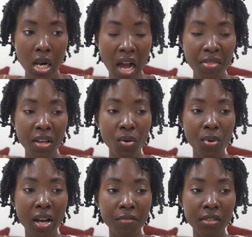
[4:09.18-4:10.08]
I think we
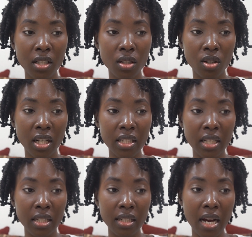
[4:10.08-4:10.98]
have to look at
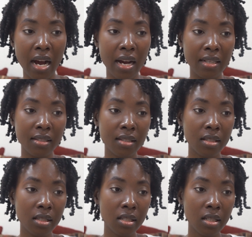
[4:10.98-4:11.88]
it
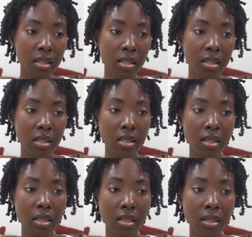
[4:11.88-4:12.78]
as
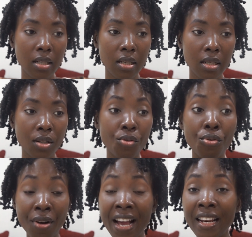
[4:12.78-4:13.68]

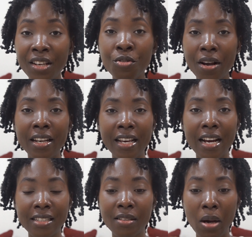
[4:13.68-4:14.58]
really
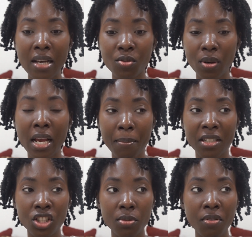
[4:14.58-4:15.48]
as what I
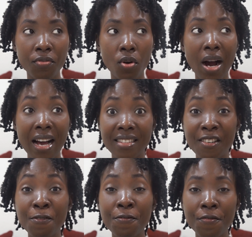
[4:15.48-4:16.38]
mentioned before, as a
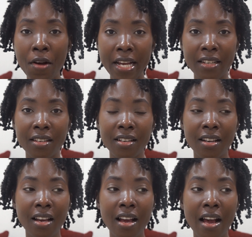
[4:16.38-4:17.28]
friend.
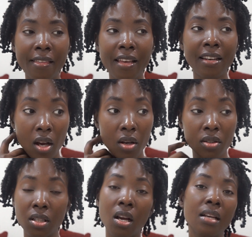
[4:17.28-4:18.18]
I think
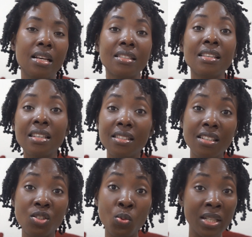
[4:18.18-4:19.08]
that's the
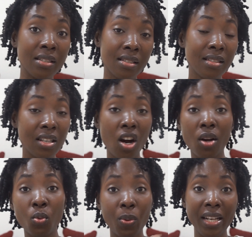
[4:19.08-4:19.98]
easiest way to see God
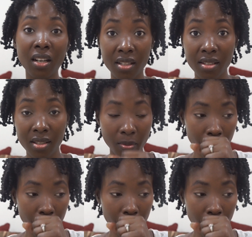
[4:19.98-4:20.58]
with us.